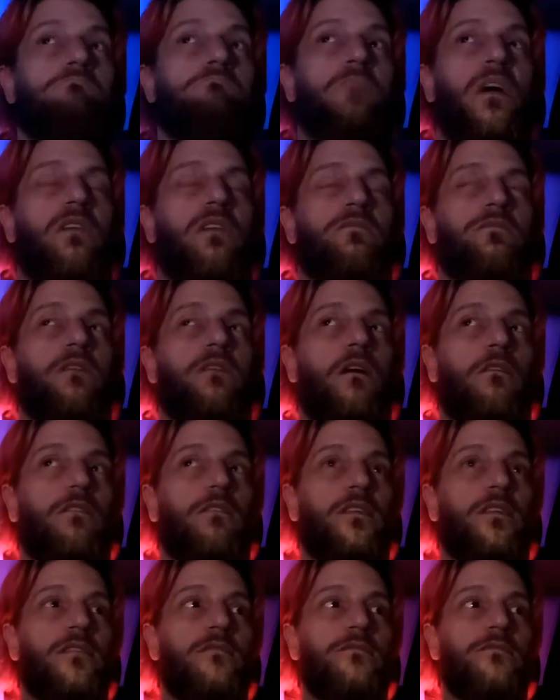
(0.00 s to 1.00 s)
it's
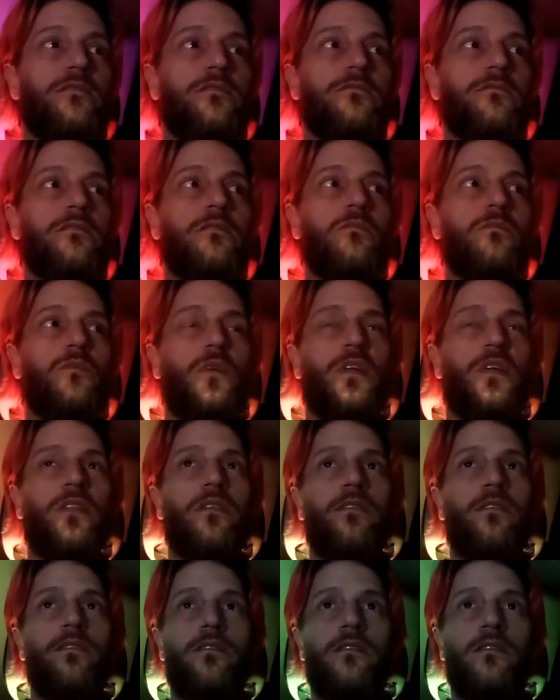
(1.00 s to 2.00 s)
non-consistent with
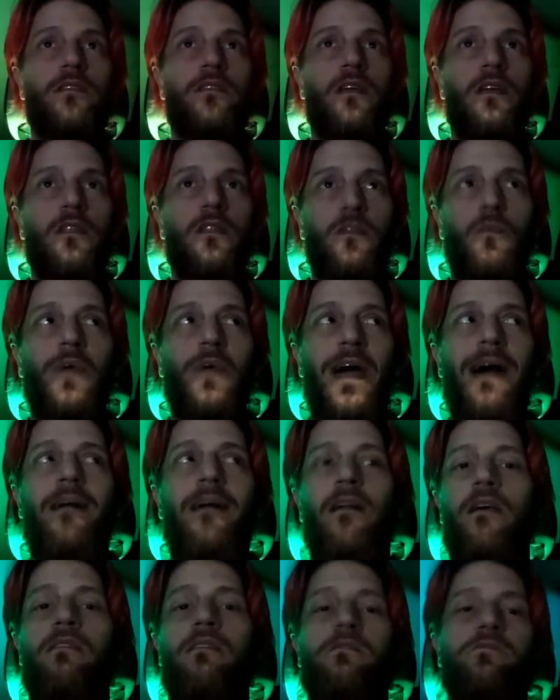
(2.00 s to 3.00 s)
the
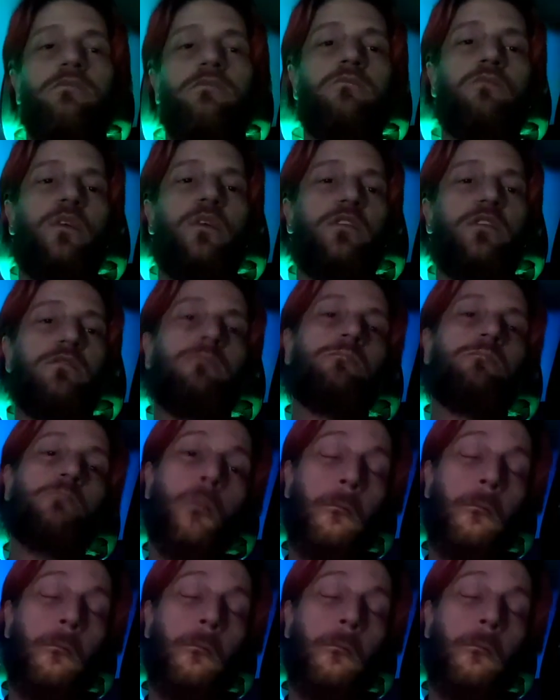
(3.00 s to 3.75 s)
reality of the situation.